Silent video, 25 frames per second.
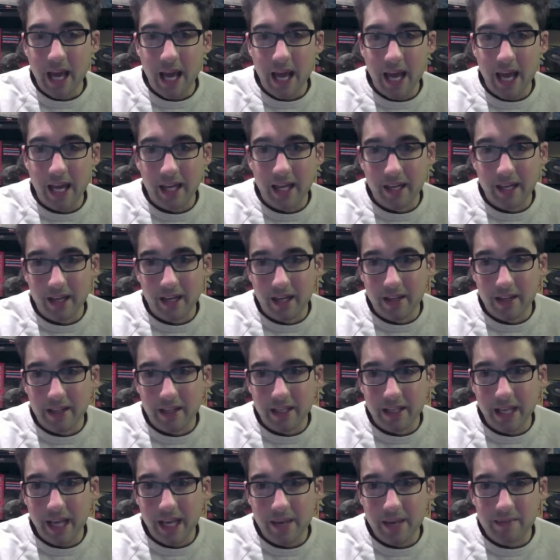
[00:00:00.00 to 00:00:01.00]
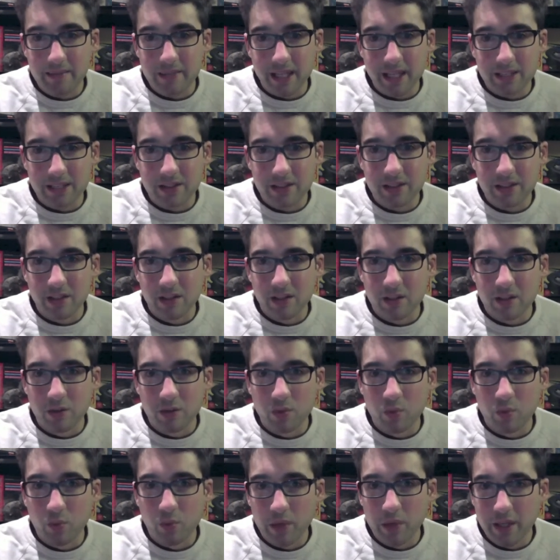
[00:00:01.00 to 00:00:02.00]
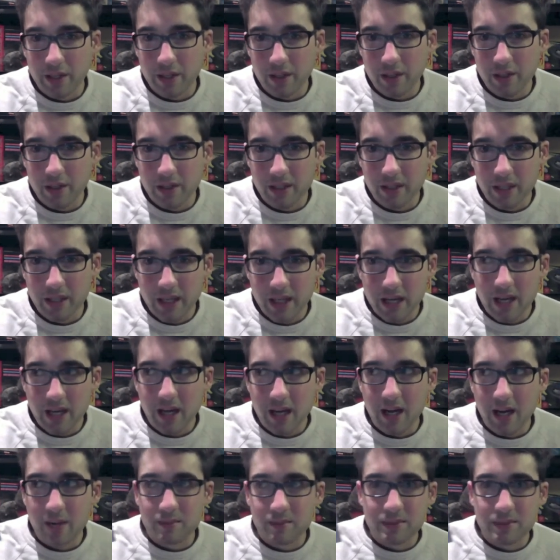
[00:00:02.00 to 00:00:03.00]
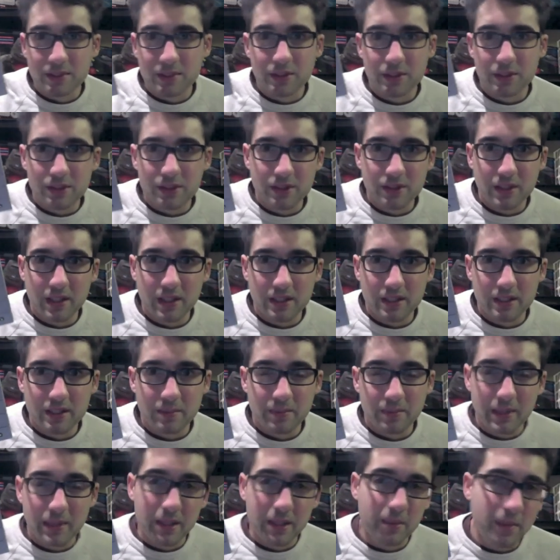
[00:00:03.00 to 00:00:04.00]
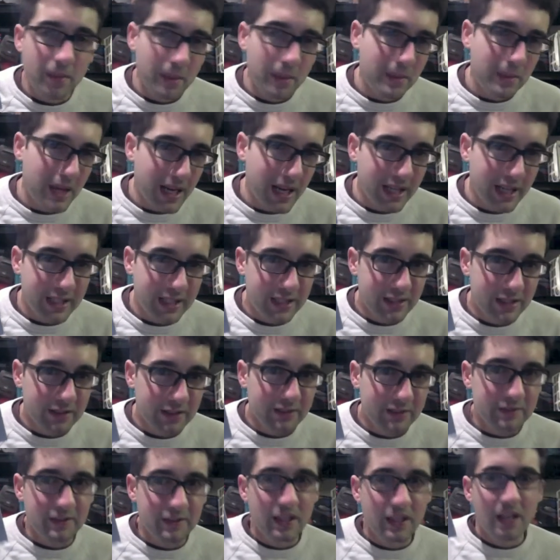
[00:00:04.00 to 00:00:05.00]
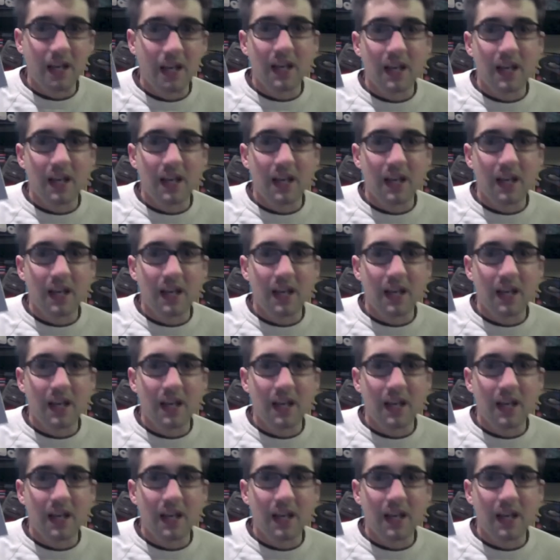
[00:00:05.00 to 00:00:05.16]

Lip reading: And the game's actually a little weird. It's a beat 'em up kind of.